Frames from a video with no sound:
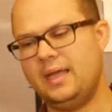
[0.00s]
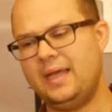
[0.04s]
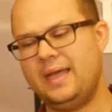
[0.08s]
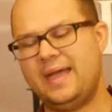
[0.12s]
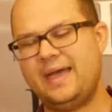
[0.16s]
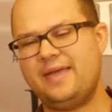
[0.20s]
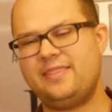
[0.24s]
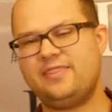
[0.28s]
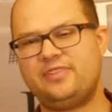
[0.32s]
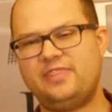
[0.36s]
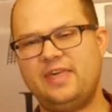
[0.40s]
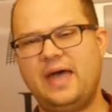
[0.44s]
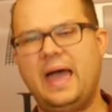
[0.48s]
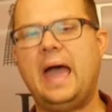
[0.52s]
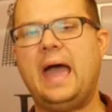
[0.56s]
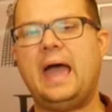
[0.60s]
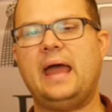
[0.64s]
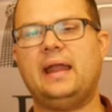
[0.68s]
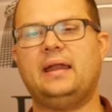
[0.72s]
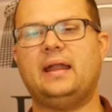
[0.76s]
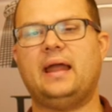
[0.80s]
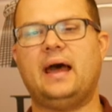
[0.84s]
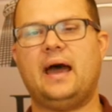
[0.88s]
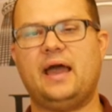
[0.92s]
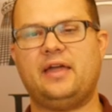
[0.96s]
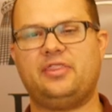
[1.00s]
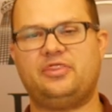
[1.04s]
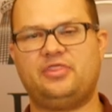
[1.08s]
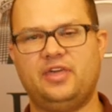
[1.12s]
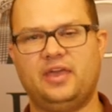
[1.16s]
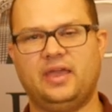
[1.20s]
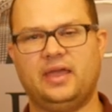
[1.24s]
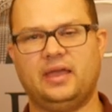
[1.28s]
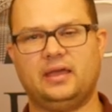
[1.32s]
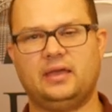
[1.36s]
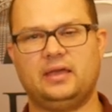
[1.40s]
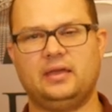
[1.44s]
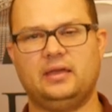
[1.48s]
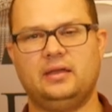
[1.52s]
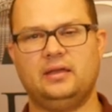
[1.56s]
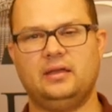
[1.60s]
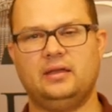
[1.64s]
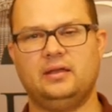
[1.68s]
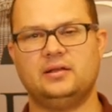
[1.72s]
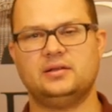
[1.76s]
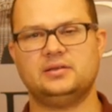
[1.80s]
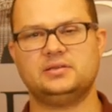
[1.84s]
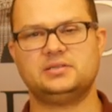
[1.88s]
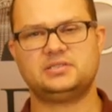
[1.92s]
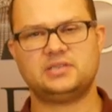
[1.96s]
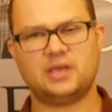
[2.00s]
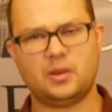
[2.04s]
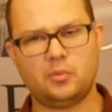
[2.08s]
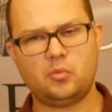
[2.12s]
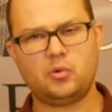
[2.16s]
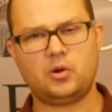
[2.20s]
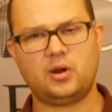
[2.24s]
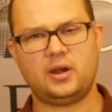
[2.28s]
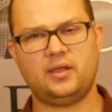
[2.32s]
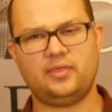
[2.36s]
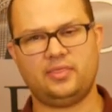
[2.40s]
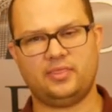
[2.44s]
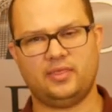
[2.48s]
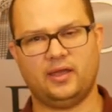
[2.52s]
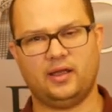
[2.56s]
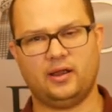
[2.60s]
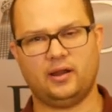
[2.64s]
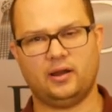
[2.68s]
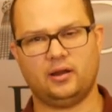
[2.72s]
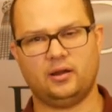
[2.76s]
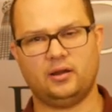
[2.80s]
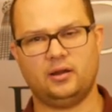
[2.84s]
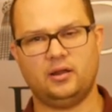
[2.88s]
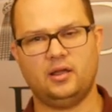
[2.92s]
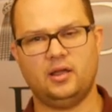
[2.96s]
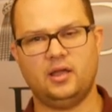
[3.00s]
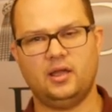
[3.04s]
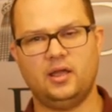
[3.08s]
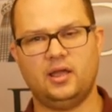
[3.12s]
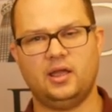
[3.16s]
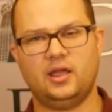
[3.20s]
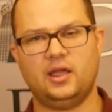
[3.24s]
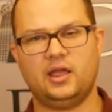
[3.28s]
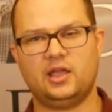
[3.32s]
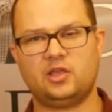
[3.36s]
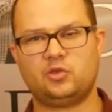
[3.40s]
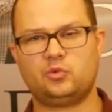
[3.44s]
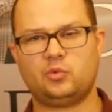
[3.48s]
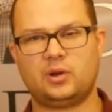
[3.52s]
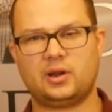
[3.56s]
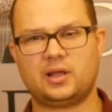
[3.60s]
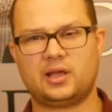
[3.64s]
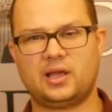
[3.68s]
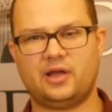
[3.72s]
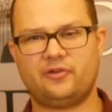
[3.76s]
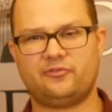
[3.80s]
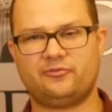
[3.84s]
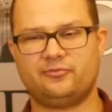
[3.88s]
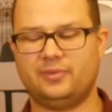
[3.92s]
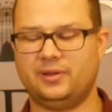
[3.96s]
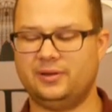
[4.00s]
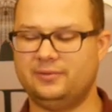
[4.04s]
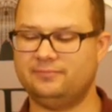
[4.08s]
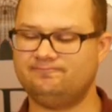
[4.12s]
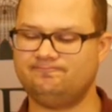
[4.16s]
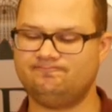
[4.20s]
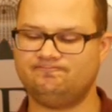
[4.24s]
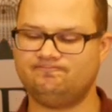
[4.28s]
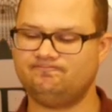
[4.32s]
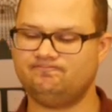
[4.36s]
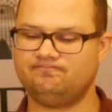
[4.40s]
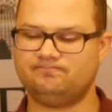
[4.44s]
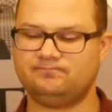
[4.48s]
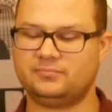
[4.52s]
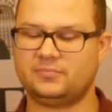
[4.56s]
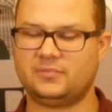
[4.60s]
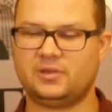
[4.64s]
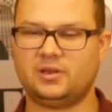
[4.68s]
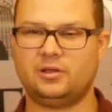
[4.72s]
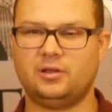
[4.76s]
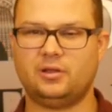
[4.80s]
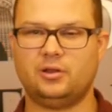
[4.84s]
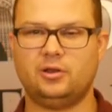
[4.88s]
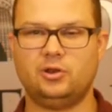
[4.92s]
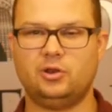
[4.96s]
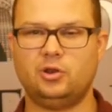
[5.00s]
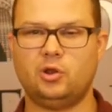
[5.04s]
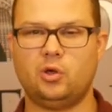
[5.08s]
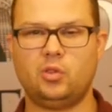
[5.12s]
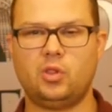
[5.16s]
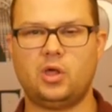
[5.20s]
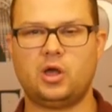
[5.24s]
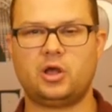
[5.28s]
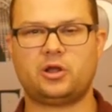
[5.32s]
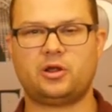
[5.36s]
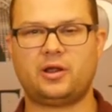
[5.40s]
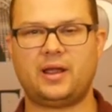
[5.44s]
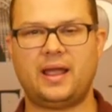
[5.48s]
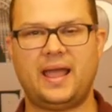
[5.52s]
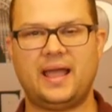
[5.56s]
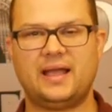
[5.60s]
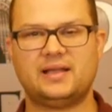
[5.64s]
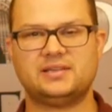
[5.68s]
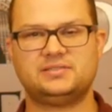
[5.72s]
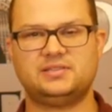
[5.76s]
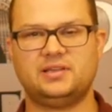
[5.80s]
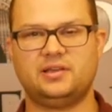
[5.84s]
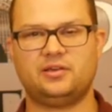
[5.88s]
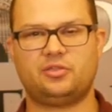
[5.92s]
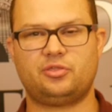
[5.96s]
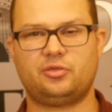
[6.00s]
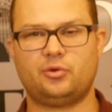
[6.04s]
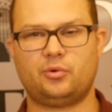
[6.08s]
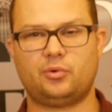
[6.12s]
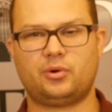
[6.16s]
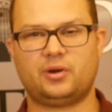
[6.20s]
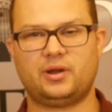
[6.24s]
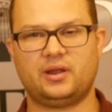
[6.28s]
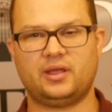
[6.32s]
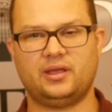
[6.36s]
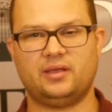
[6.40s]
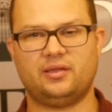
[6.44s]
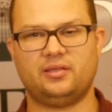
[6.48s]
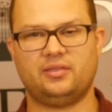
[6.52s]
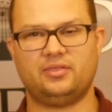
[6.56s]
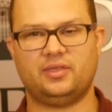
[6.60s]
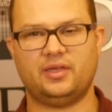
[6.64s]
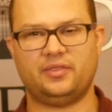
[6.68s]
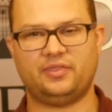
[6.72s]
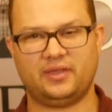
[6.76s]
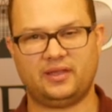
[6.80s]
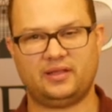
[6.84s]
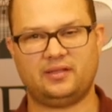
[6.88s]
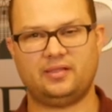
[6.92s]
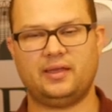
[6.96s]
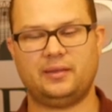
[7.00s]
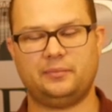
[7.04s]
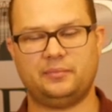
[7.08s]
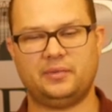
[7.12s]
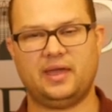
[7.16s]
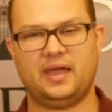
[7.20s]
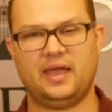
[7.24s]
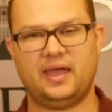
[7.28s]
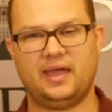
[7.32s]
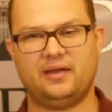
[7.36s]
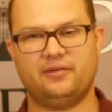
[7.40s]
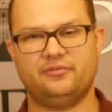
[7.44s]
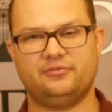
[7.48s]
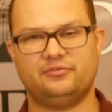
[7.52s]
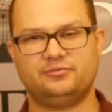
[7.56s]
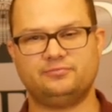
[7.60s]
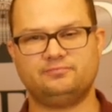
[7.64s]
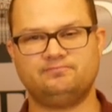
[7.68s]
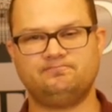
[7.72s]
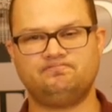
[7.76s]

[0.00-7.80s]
And that, I think, somewhere in there is when a government no longer has the authority that they claim to have.